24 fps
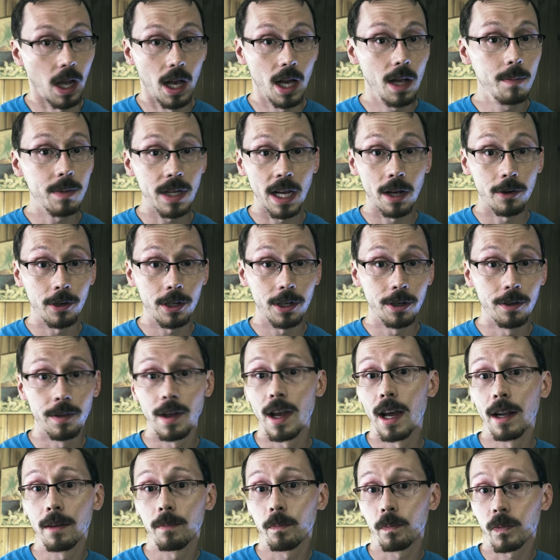I'm down to hear
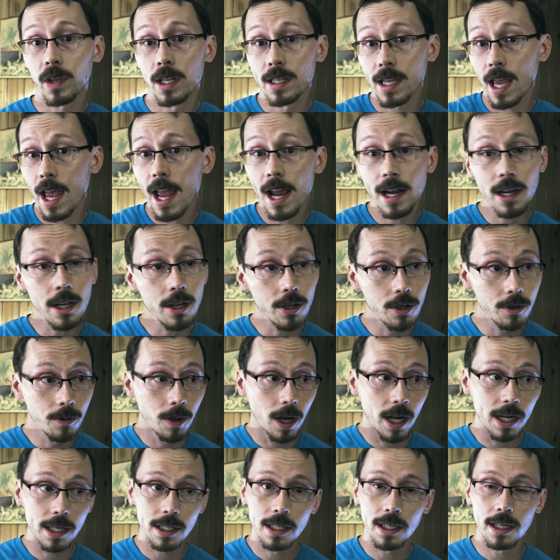that, because any new
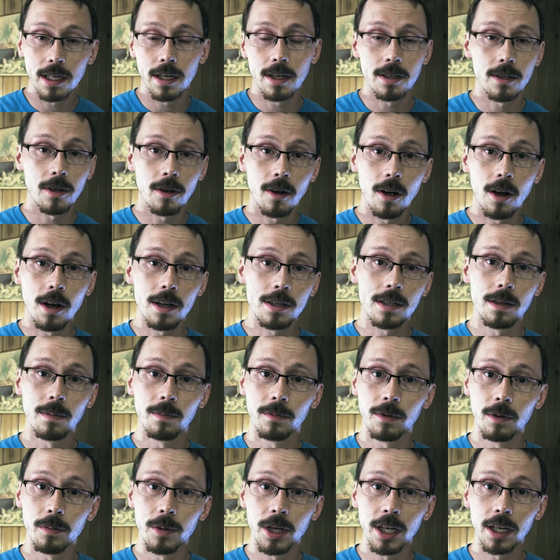ideas are awesome
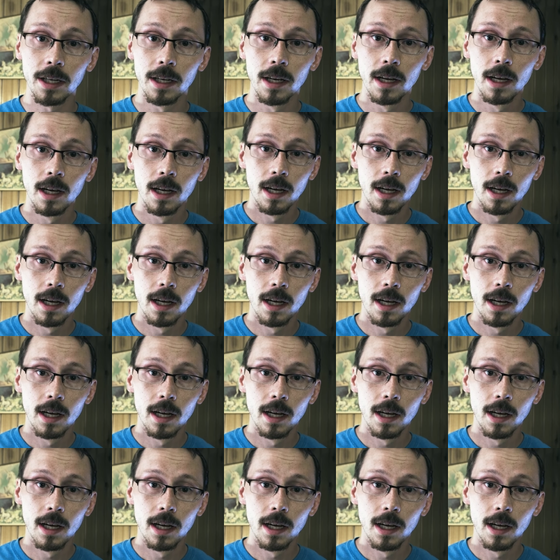for me.